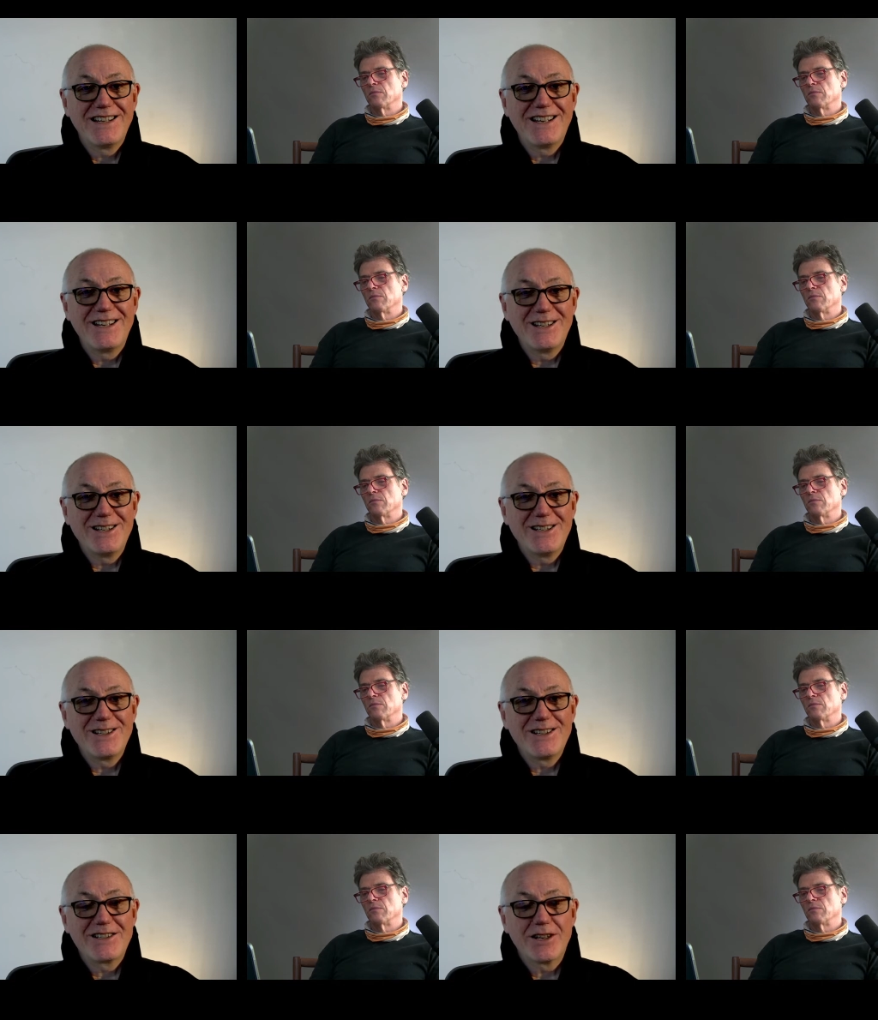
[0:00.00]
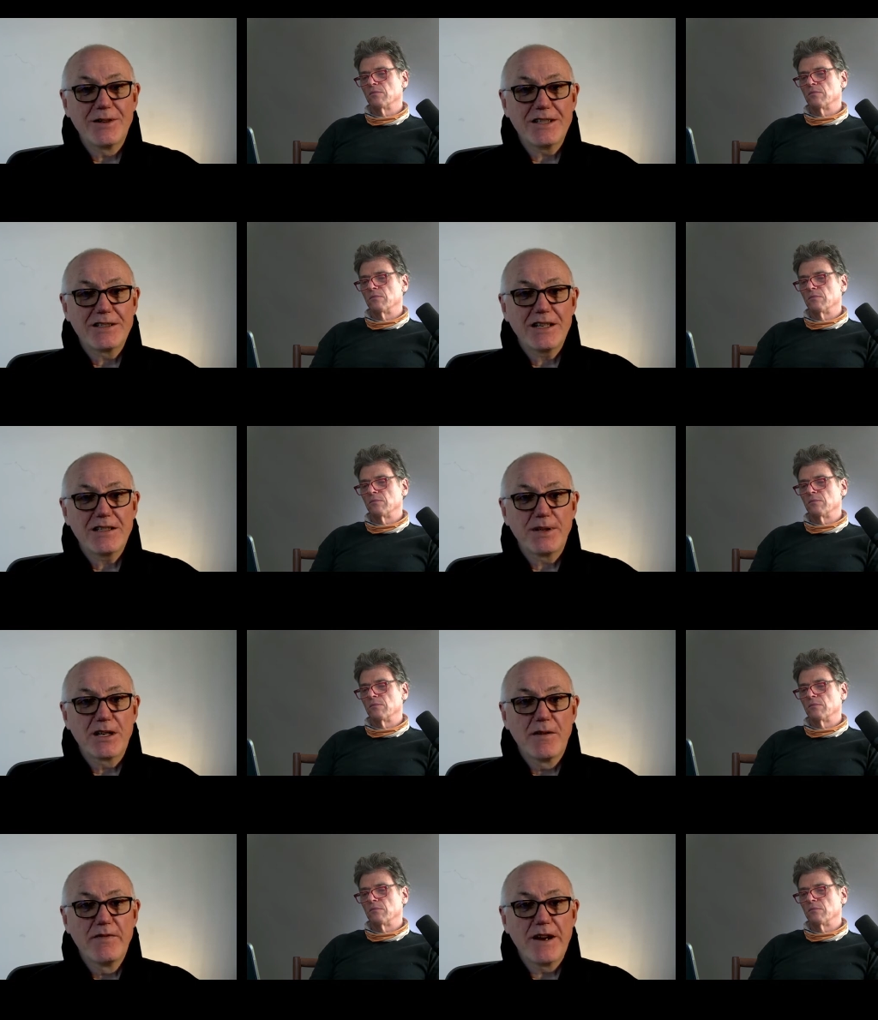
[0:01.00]
Speaker 1: Uh, so it's it's
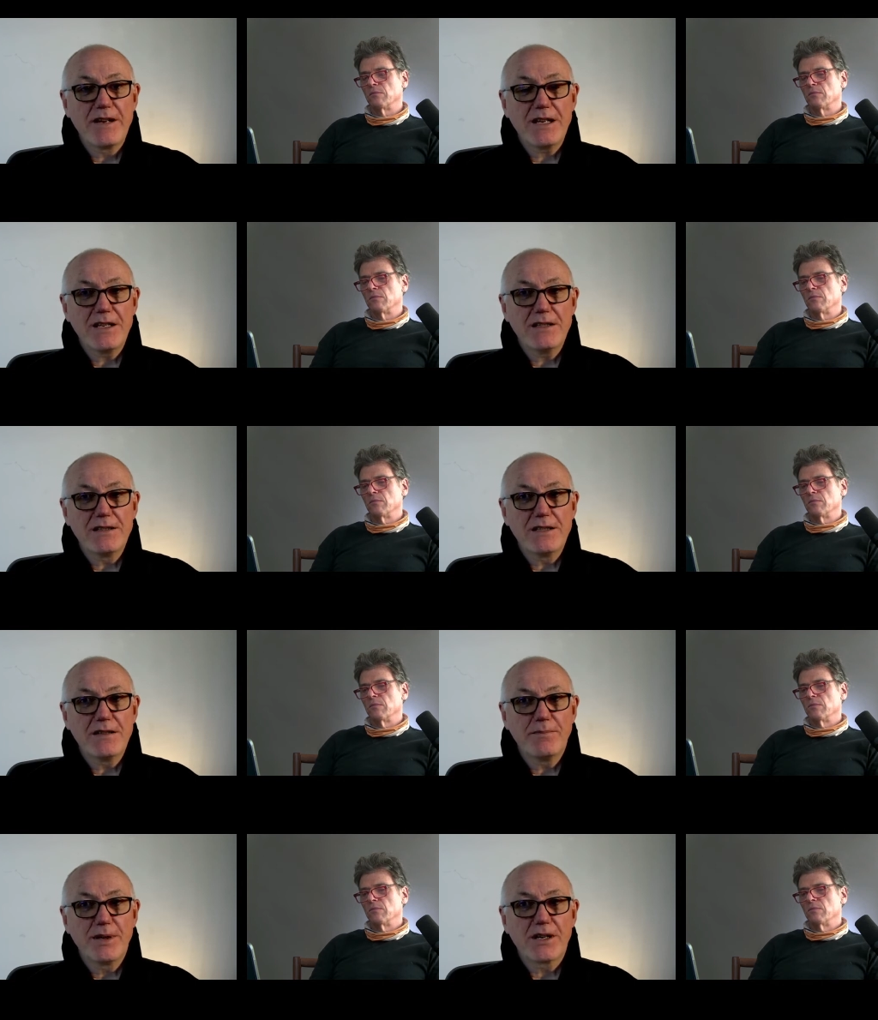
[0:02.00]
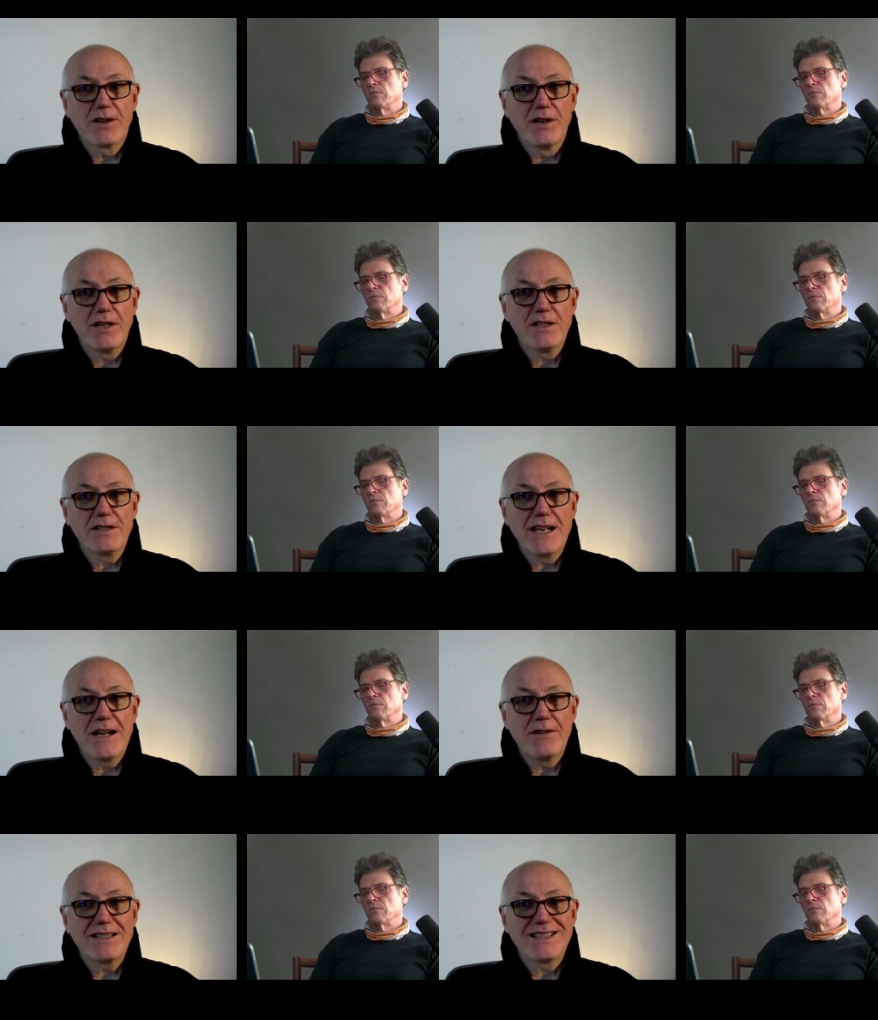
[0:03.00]
become very easy. Bitcoin is
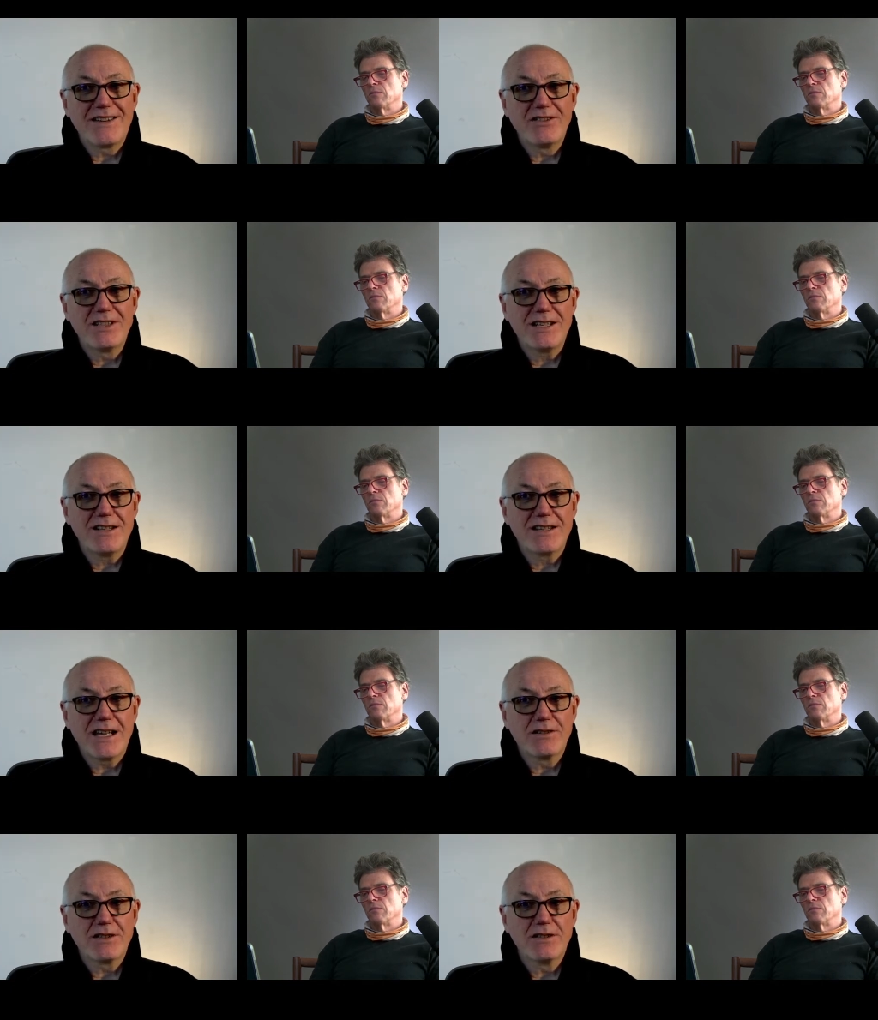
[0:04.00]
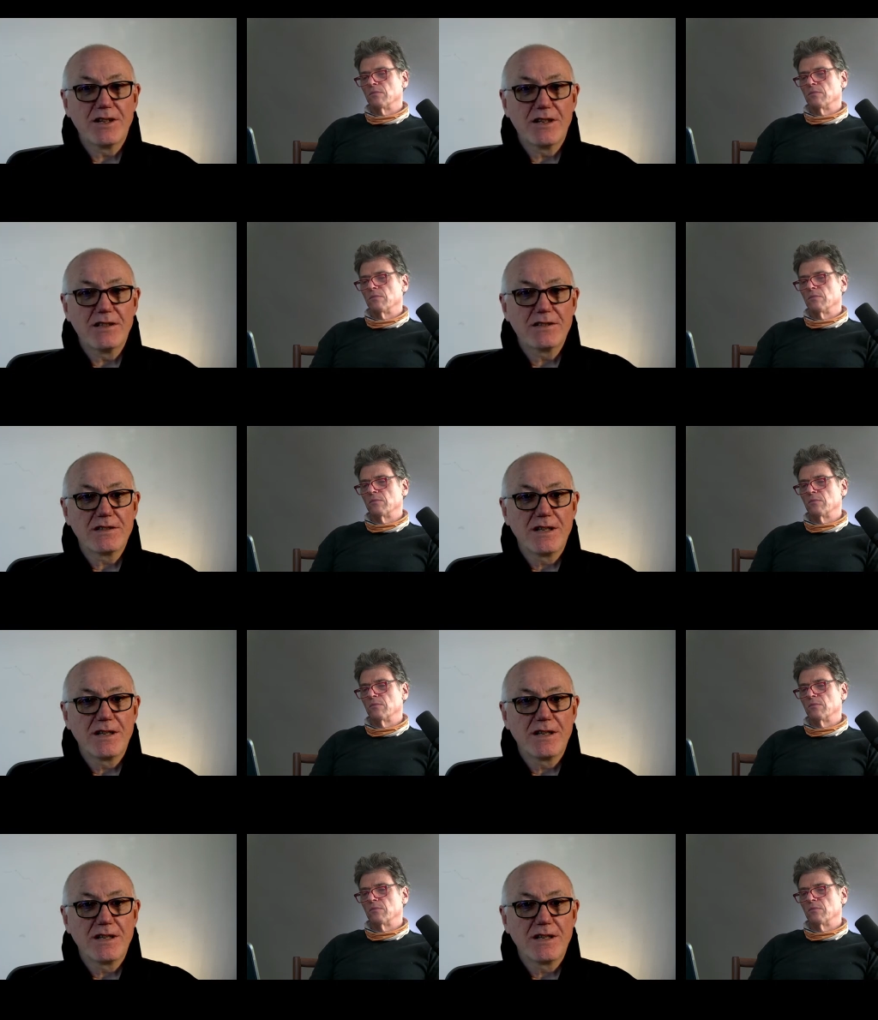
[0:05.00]
now at seventeen thousand uh, dollars.